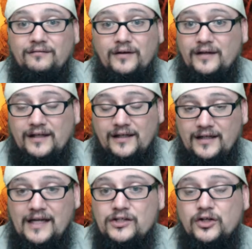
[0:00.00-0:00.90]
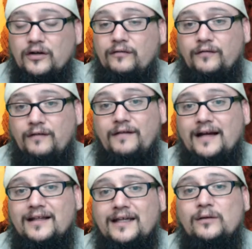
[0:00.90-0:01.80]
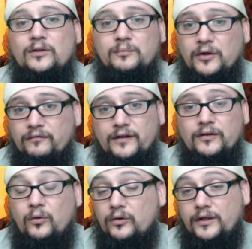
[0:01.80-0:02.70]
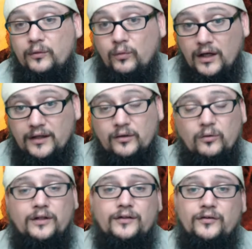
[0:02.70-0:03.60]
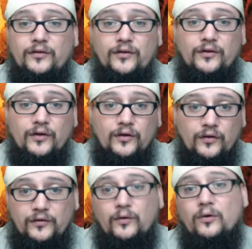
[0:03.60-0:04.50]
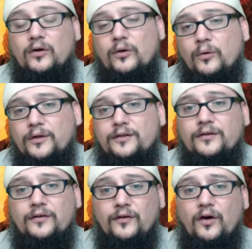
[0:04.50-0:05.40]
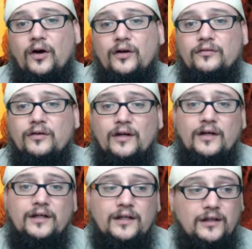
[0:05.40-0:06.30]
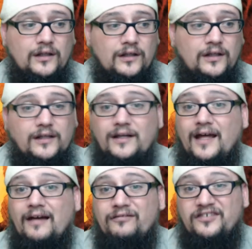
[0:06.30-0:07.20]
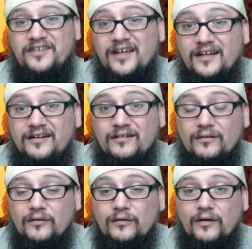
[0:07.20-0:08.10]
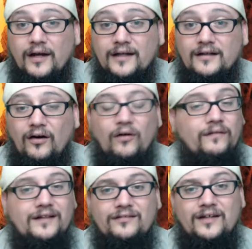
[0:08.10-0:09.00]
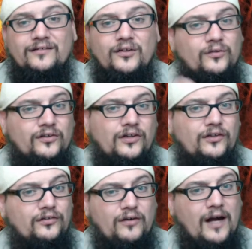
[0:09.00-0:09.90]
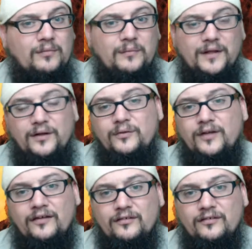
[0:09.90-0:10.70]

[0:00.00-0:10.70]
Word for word: the very nature of the fact that he was perfect according to what? According to the, the Torah, according to the laws. He, he didn't have sin, right? All these things used to describe him in the New